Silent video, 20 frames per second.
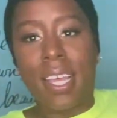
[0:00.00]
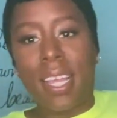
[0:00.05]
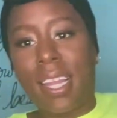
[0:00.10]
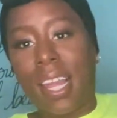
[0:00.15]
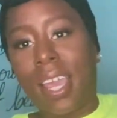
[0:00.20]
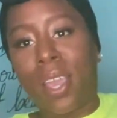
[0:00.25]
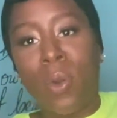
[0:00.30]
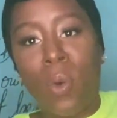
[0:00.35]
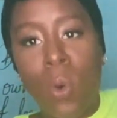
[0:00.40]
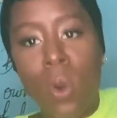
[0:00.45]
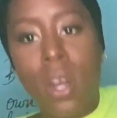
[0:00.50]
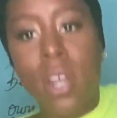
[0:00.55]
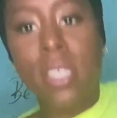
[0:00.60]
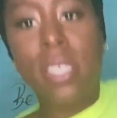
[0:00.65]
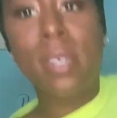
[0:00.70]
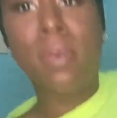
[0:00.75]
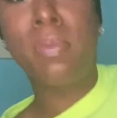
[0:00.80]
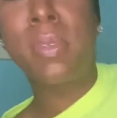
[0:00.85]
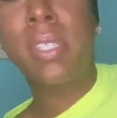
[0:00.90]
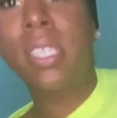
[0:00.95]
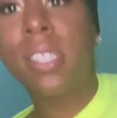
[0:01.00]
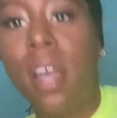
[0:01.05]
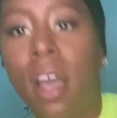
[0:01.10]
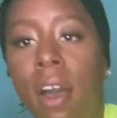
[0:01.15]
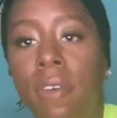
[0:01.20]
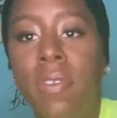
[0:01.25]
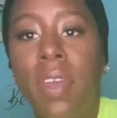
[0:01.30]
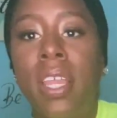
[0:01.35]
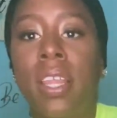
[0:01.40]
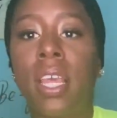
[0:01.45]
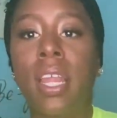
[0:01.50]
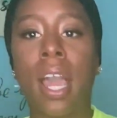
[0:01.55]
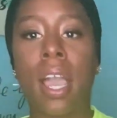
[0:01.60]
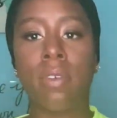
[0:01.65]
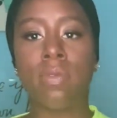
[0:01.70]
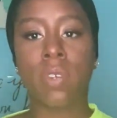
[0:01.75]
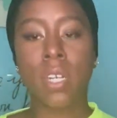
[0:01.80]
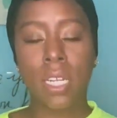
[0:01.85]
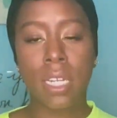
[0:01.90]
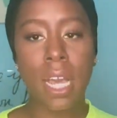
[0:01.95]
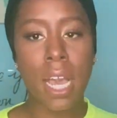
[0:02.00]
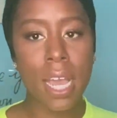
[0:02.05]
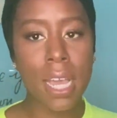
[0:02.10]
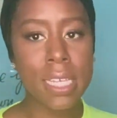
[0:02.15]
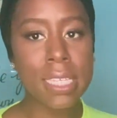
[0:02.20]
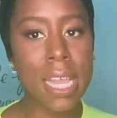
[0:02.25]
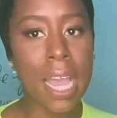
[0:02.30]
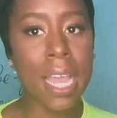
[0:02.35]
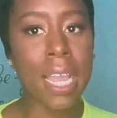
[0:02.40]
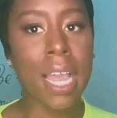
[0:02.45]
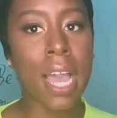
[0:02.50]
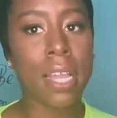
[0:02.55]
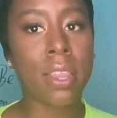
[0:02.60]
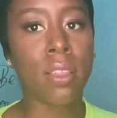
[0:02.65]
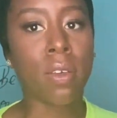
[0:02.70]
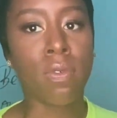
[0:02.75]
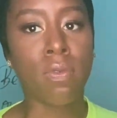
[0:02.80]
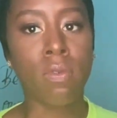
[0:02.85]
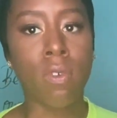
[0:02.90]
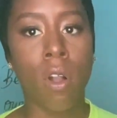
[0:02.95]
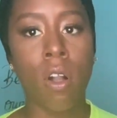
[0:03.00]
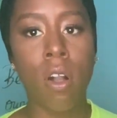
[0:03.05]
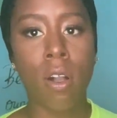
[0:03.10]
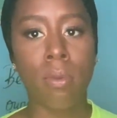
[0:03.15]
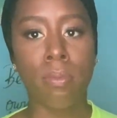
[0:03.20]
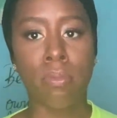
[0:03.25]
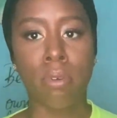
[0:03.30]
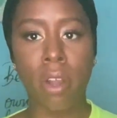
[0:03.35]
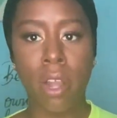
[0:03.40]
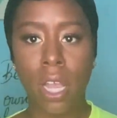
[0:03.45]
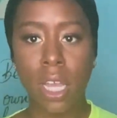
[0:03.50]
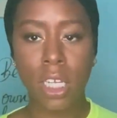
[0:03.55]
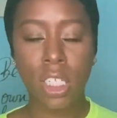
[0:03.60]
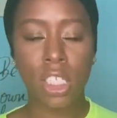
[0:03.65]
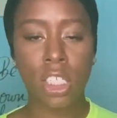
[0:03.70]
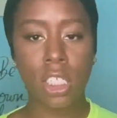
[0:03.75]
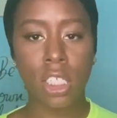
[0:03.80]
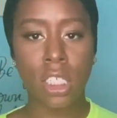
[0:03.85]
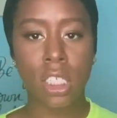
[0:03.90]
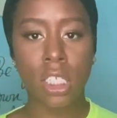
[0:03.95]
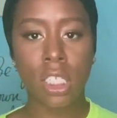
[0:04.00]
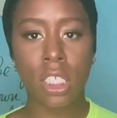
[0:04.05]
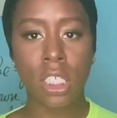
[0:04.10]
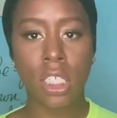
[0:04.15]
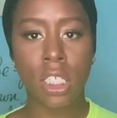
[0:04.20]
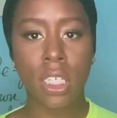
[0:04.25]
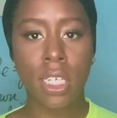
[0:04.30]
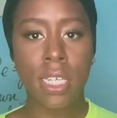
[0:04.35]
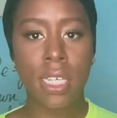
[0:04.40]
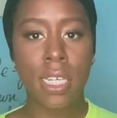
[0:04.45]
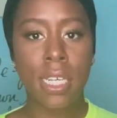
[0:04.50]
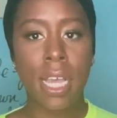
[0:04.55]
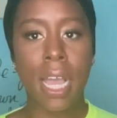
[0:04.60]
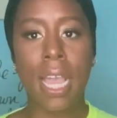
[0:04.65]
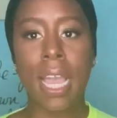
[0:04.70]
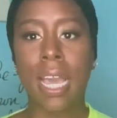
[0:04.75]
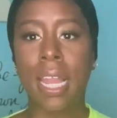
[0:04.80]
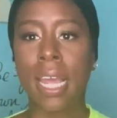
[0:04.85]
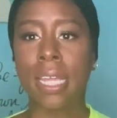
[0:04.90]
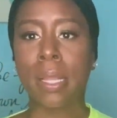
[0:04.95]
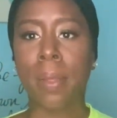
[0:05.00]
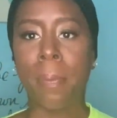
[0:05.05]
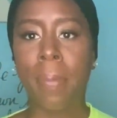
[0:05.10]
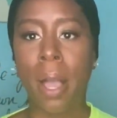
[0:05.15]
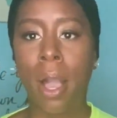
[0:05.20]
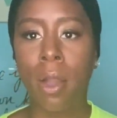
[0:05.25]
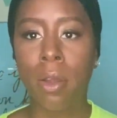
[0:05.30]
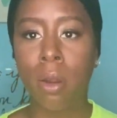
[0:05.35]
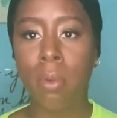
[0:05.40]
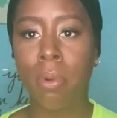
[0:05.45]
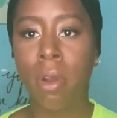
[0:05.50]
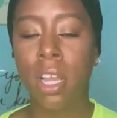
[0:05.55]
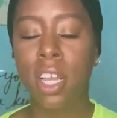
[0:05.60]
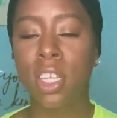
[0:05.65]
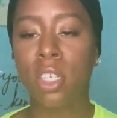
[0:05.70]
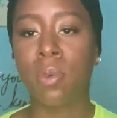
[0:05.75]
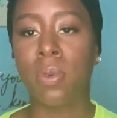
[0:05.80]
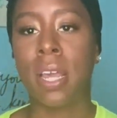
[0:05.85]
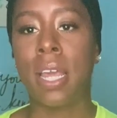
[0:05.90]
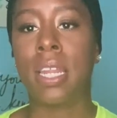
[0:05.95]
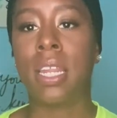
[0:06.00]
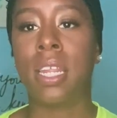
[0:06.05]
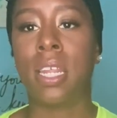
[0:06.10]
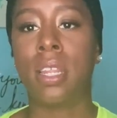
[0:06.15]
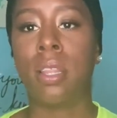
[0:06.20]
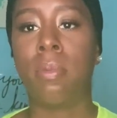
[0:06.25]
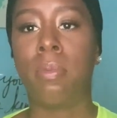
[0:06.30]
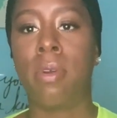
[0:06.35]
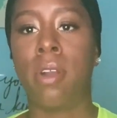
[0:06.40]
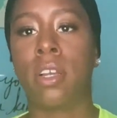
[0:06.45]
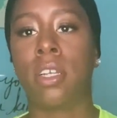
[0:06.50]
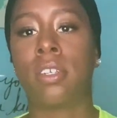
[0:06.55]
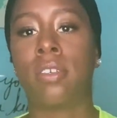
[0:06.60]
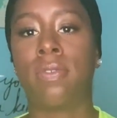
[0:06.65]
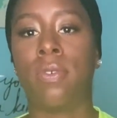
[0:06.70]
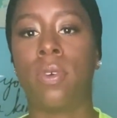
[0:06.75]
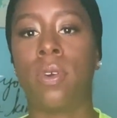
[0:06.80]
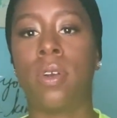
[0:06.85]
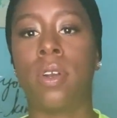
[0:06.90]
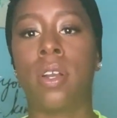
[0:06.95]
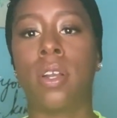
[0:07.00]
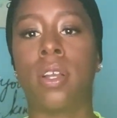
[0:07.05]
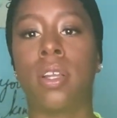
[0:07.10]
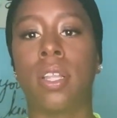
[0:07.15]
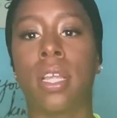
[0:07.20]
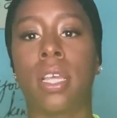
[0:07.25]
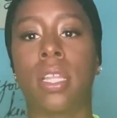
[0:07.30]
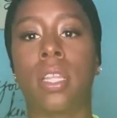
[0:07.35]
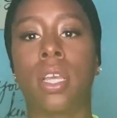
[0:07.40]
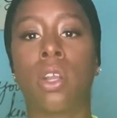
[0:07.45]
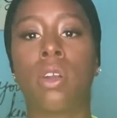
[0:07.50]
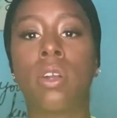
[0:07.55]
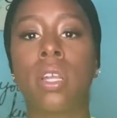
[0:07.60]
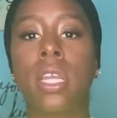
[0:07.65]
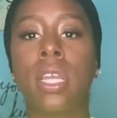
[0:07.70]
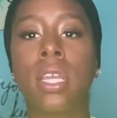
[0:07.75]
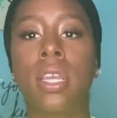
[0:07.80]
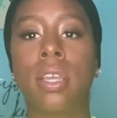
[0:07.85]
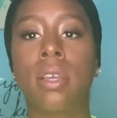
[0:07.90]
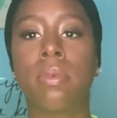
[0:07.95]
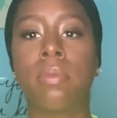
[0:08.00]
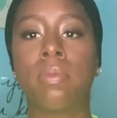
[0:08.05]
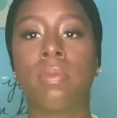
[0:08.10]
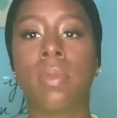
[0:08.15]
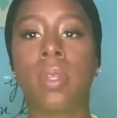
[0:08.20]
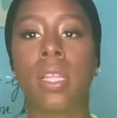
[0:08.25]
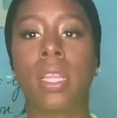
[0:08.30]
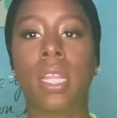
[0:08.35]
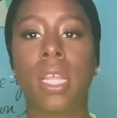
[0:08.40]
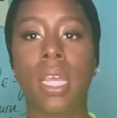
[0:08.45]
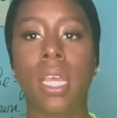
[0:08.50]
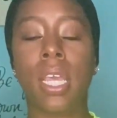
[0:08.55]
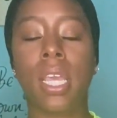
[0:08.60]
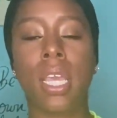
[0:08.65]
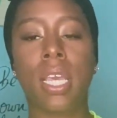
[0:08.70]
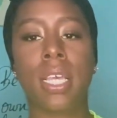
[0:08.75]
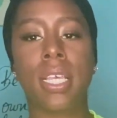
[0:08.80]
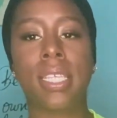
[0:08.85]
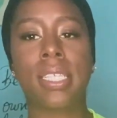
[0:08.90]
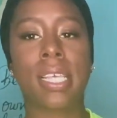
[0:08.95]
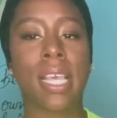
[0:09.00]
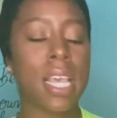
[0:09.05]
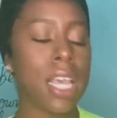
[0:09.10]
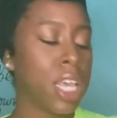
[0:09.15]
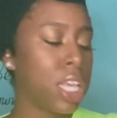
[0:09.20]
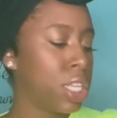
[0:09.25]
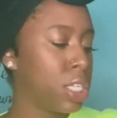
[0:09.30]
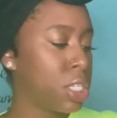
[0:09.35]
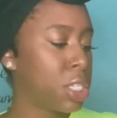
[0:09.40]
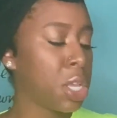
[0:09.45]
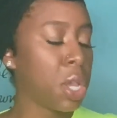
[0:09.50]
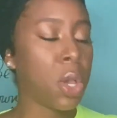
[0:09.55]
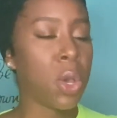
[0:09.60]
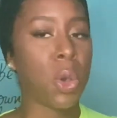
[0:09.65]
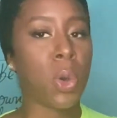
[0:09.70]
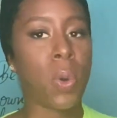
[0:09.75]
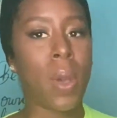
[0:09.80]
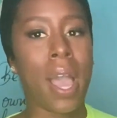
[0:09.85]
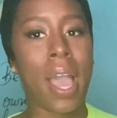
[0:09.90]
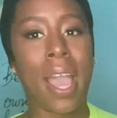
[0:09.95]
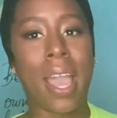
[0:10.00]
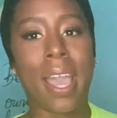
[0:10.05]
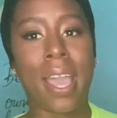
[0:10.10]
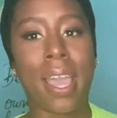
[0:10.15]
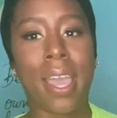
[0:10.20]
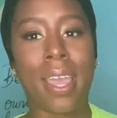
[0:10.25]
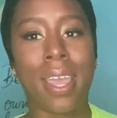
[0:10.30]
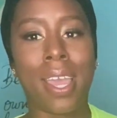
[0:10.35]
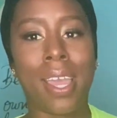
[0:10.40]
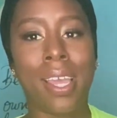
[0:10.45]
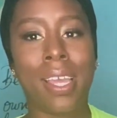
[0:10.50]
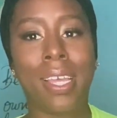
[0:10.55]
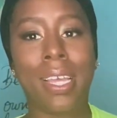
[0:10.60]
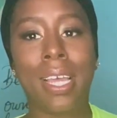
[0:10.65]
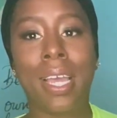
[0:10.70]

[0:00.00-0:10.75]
ordered some stuff, and then I realized I got the wrong brush. I got like the powder brush when I needed the brush for like the cream things. So I